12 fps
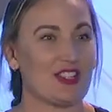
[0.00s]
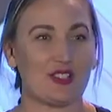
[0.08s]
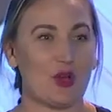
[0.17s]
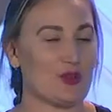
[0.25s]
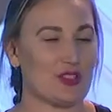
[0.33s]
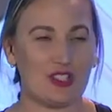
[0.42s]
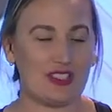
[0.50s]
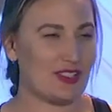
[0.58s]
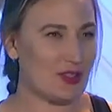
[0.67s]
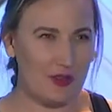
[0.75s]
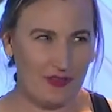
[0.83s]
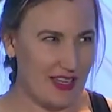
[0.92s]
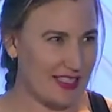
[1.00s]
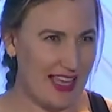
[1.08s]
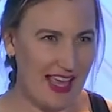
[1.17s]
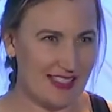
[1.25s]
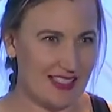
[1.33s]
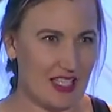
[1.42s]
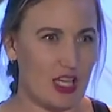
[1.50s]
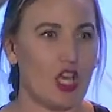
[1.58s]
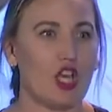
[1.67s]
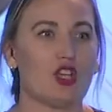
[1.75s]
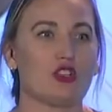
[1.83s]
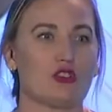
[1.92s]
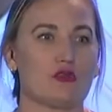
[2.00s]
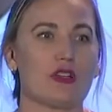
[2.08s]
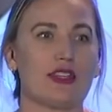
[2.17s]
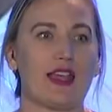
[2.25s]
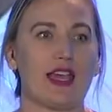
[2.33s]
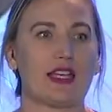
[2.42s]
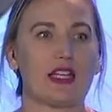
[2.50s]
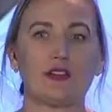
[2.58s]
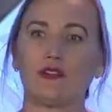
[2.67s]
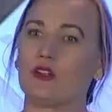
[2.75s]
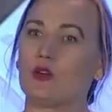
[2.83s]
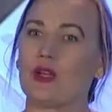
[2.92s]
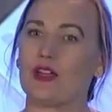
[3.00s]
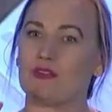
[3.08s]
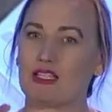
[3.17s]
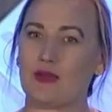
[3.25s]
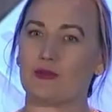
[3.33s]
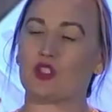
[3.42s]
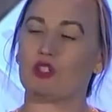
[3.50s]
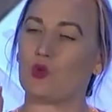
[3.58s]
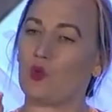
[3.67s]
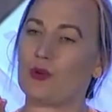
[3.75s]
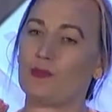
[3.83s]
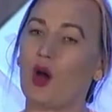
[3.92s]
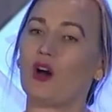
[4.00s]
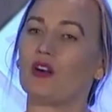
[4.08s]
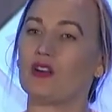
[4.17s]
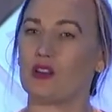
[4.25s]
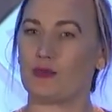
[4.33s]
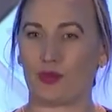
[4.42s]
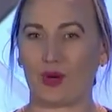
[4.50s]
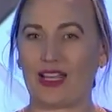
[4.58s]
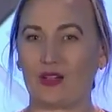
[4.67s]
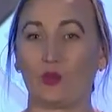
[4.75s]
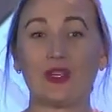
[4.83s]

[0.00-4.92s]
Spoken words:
So it's just so fantastic, showing that even though we have damage to one part of the brain,